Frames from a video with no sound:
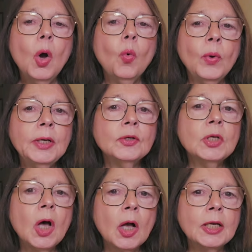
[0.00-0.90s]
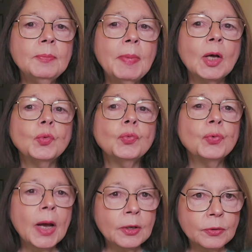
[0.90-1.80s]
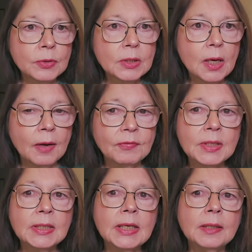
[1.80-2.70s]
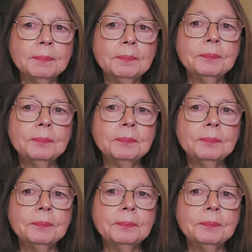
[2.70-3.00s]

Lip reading: We are talking about records of the scene.